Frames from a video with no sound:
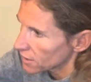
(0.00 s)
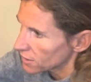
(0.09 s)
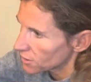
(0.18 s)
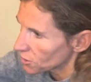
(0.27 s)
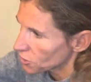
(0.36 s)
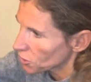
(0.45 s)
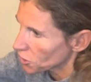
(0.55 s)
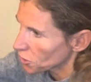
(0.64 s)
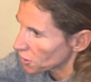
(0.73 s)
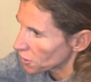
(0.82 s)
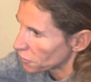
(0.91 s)
to
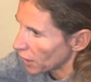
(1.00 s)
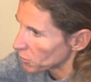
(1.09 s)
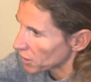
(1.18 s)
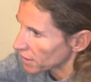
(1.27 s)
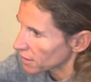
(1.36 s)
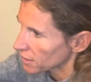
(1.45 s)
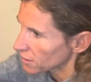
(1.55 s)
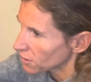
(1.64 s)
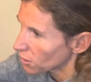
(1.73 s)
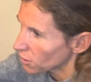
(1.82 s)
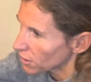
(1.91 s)
secure the fabric.
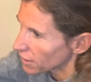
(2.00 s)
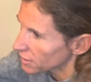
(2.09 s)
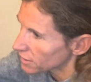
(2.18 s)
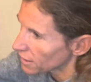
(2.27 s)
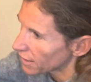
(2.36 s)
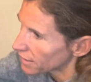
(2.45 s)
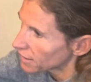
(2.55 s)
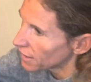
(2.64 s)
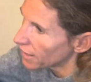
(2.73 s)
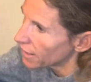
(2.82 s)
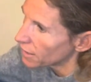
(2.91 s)
So I slide it
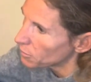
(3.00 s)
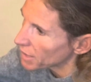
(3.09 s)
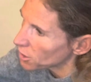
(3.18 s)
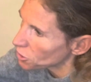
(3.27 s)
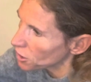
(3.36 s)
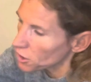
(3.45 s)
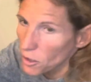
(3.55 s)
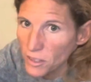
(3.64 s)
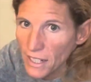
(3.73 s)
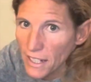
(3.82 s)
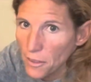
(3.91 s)
in, make sure it
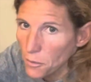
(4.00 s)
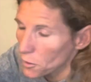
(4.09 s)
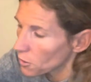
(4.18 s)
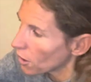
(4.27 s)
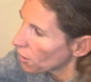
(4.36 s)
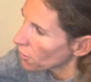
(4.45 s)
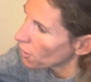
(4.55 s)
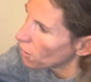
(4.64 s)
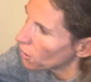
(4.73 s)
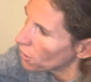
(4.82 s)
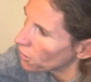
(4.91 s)
goes in through all the
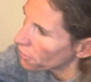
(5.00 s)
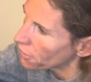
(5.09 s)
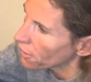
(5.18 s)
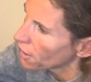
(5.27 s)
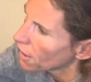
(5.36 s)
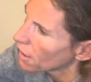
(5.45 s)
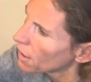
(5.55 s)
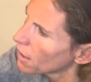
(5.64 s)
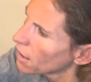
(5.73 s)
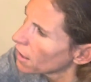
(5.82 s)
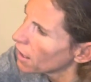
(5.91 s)
holes,
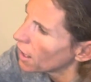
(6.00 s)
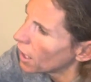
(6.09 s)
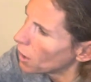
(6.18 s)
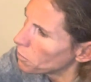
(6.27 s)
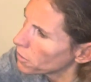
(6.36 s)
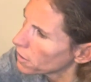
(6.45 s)
up,